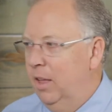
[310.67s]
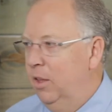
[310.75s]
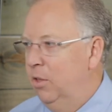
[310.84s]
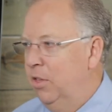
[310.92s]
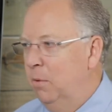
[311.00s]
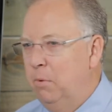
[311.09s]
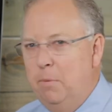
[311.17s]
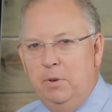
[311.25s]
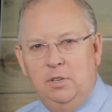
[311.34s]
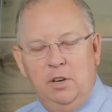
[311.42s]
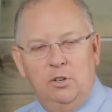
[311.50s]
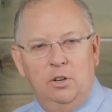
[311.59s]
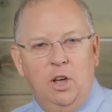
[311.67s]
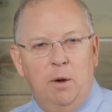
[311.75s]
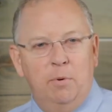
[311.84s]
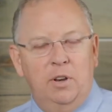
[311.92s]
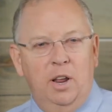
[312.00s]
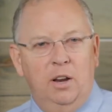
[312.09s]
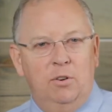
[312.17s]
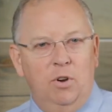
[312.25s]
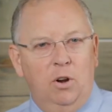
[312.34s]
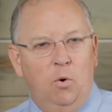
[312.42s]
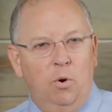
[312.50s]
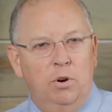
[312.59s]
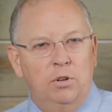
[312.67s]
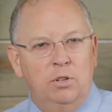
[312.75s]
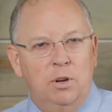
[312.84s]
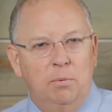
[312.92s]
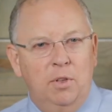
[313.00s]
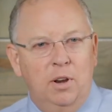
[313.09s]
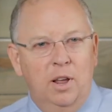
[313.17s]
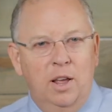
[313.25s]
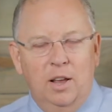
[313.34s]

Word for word: you think maybe Caesar taught him to take drink orders or something?